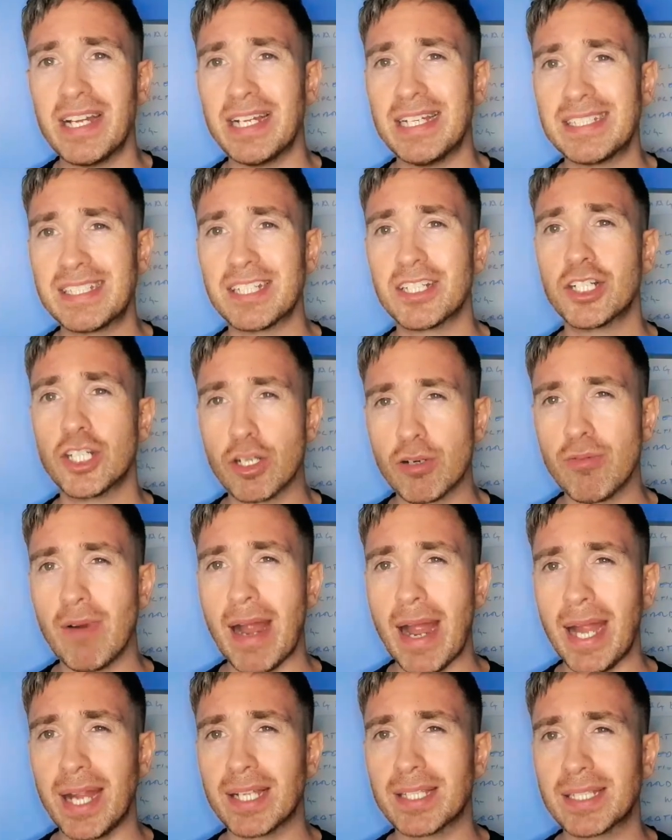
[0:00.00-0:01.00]
isn't
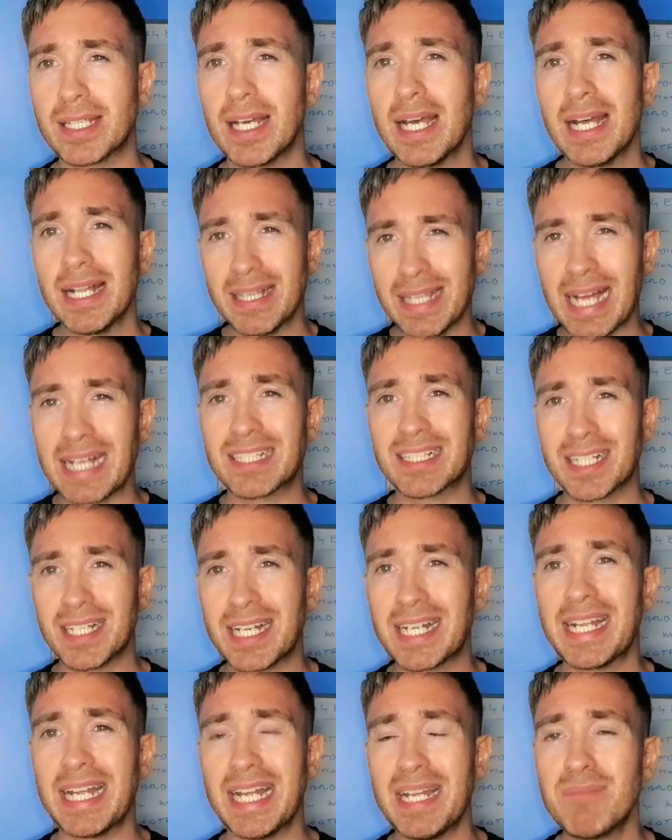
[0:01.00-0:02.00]
correct, that's going
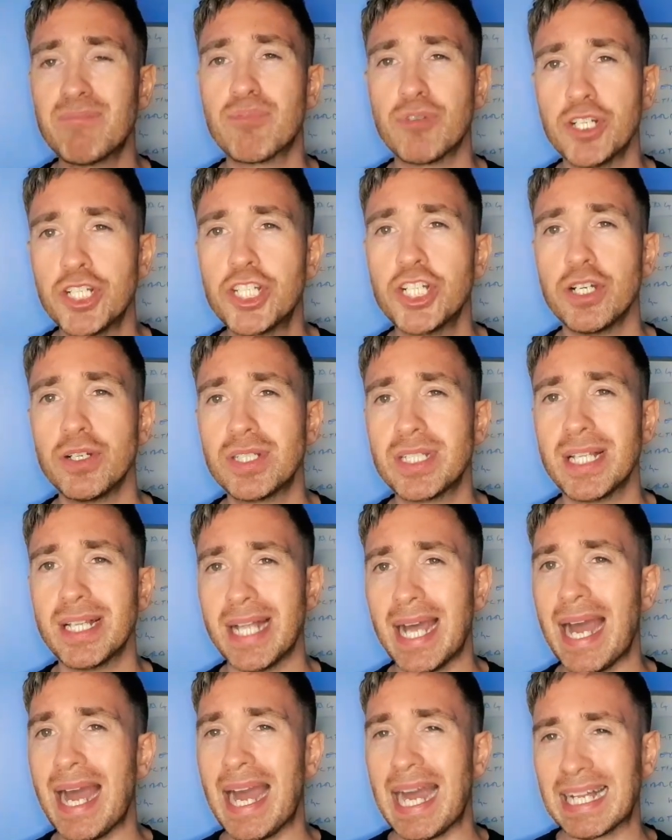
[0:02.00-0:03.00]
to keep producing
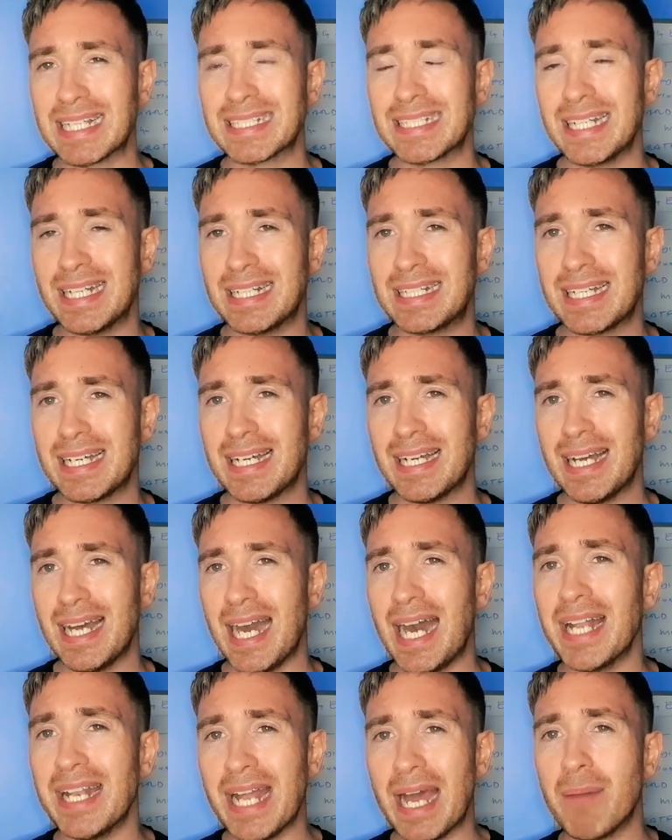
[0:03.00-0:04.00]
that acid
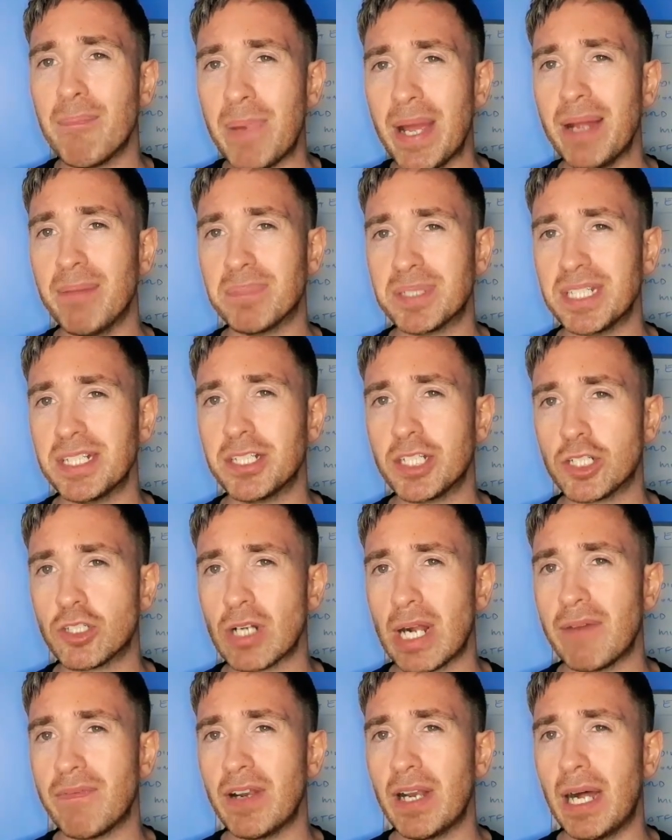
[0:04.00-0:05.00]
and that pepsin to
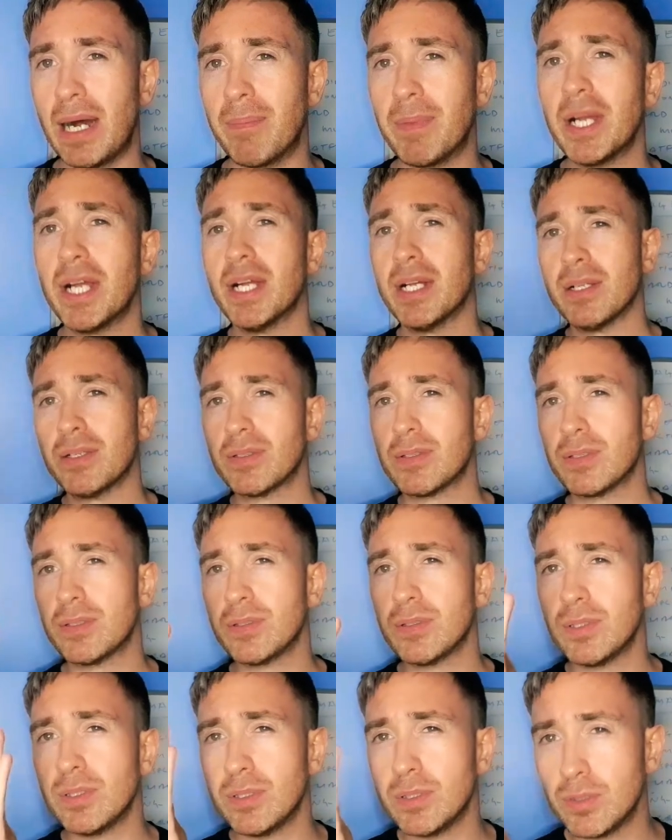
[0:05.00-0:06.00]
travel up.
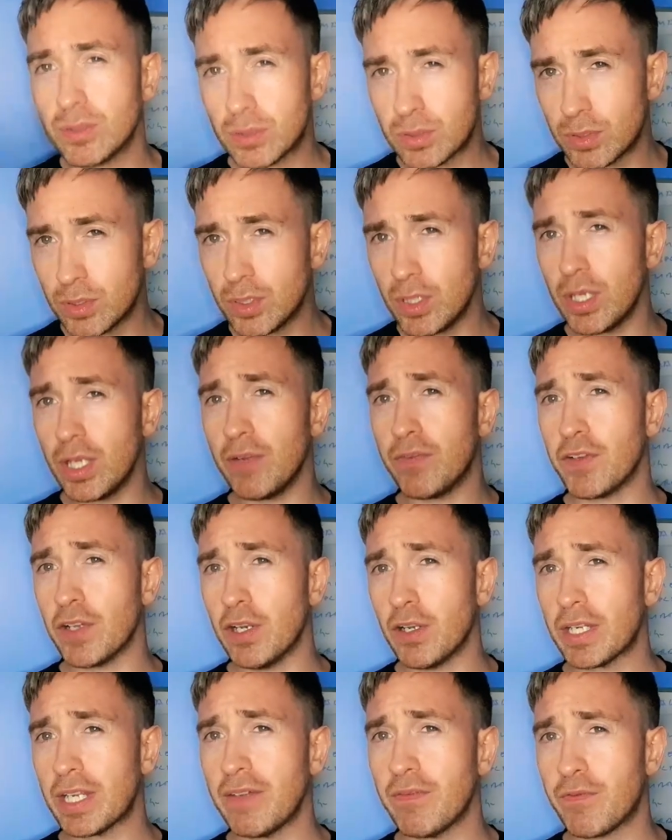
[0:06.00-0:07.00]
If you're
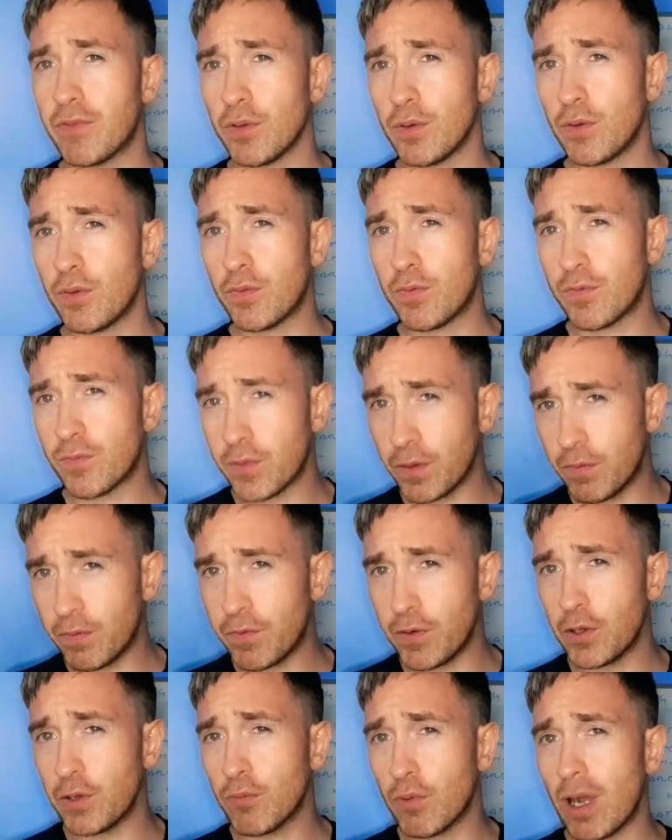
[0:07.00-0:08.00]
looking for the
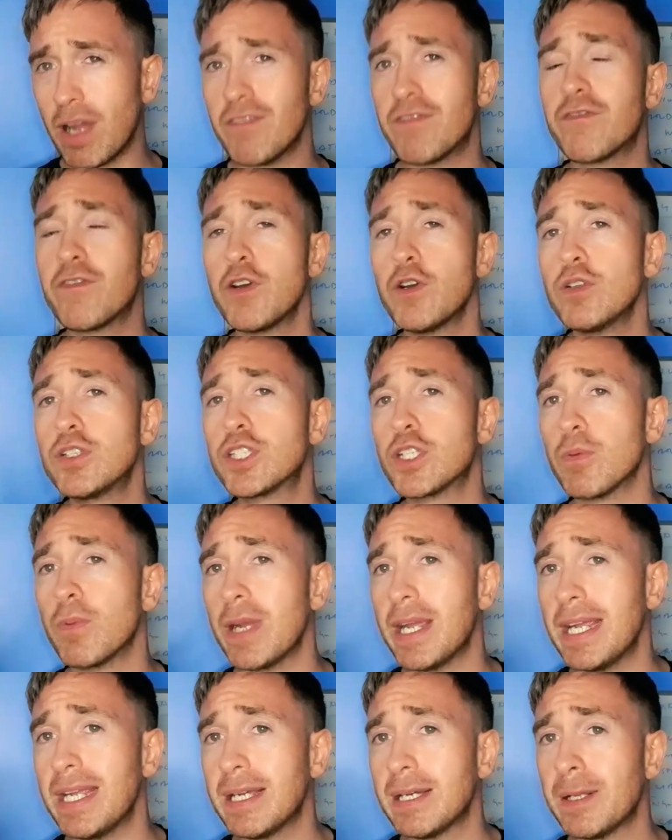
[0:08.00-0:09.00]
right food to
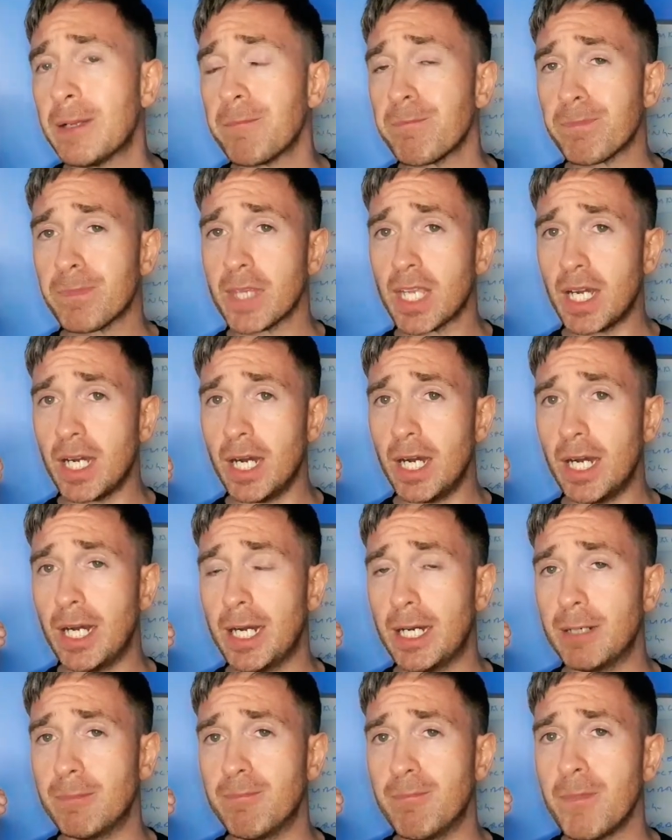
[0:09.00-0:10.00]
eat,
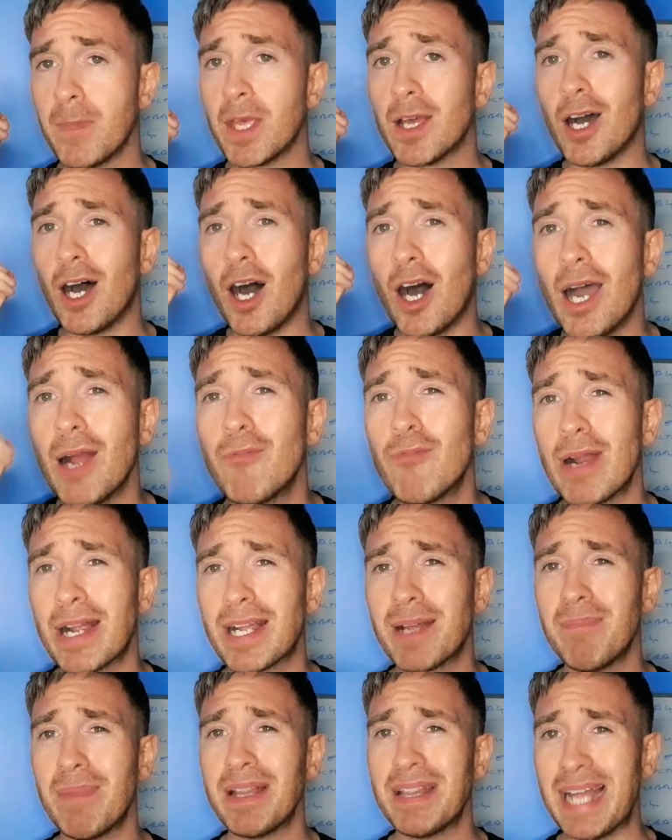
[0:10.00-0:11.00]
I
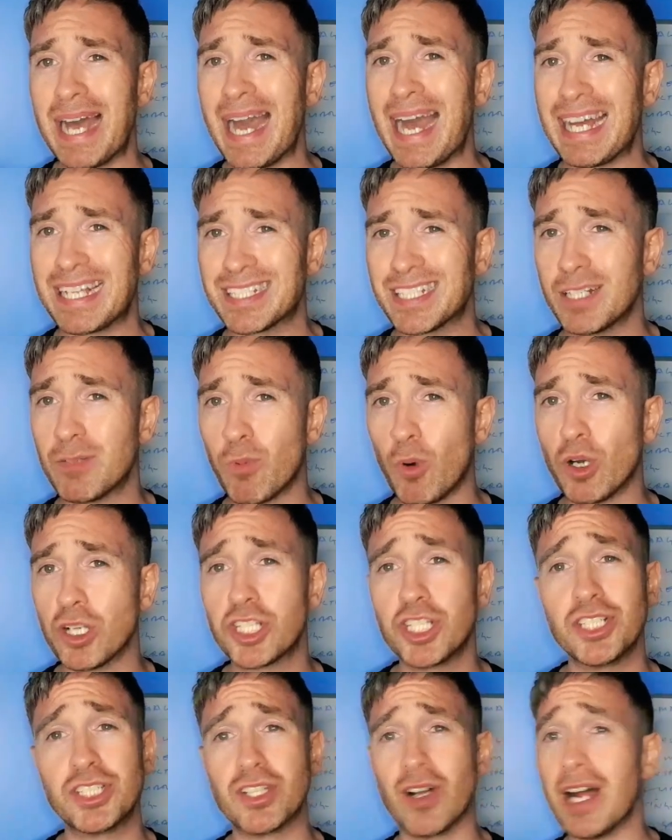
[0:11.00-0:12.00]
recommend the Acid
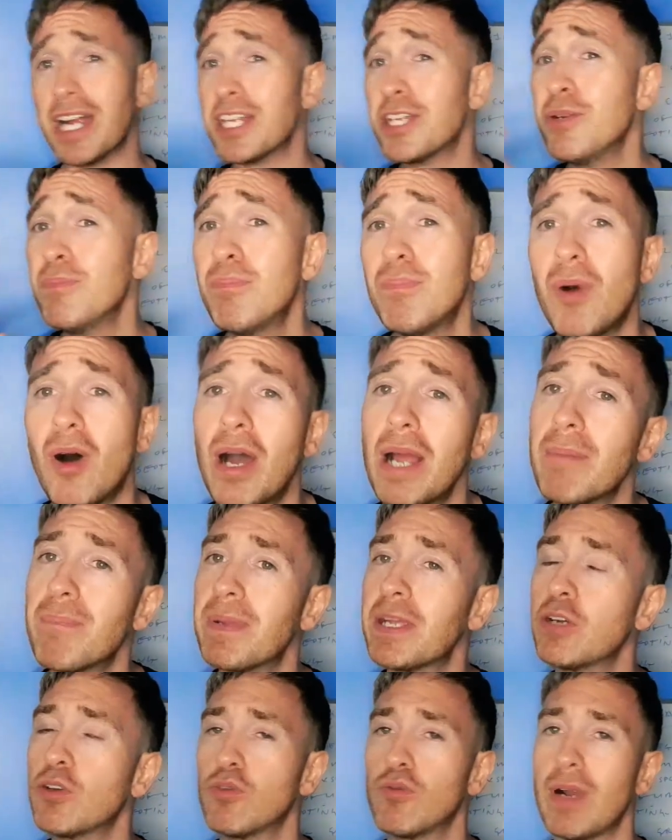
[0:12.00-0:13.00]
Watchers diet. You might
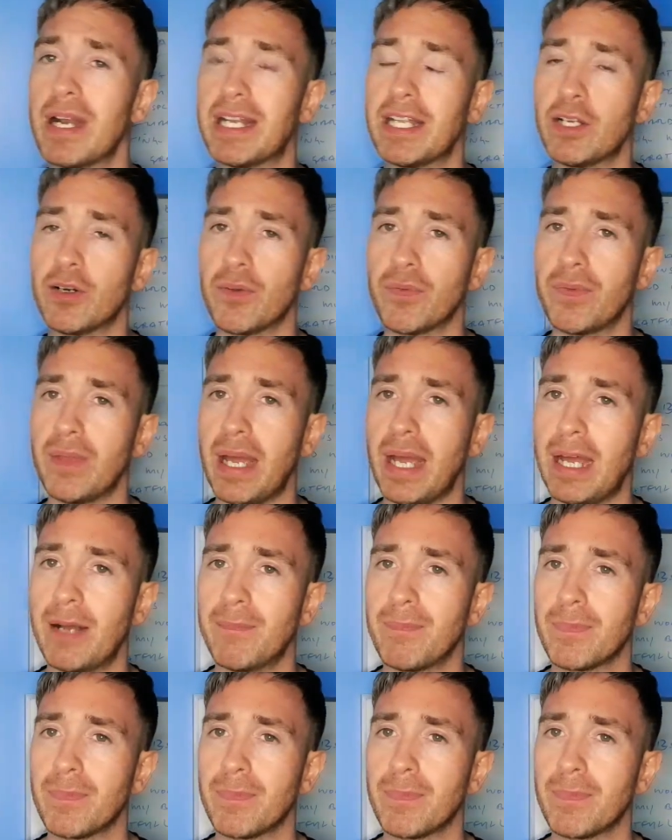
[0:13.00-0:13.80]
be already on that.